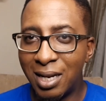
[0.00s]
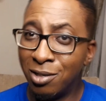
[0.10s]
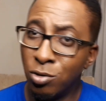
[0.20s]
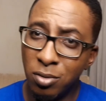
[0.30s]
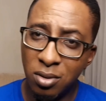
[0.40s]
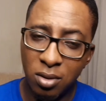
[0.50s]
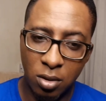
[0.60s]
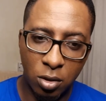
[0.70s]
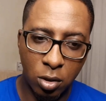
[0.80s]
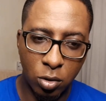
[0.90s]
and
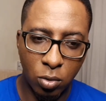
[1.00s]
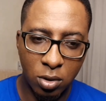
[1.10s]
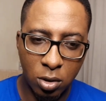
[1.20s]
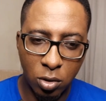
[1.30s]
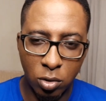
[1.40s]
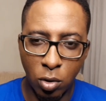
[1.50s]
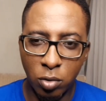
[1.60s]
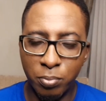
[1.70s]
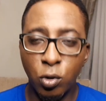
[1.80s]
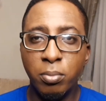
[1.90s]

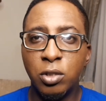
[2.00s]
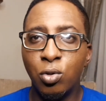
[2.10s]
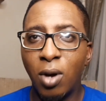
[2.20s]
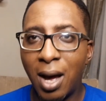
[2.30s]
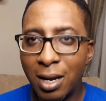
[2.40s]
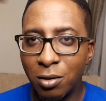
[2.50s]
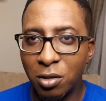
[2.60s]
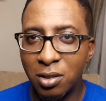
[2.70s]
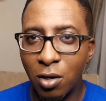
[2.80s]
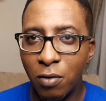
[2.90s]
don't be too hard on
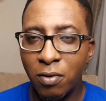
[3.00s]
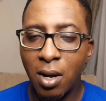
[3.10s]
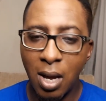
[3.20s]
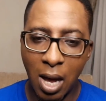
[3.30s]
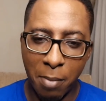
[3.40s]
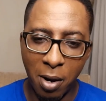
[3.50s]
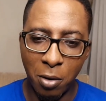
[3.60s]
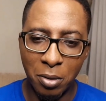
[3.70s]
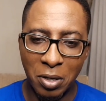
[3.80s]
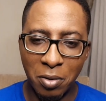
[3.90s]
yourself
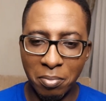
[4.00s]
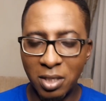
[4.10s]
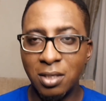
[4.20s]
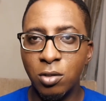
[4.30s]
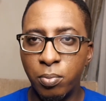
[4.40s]
about missing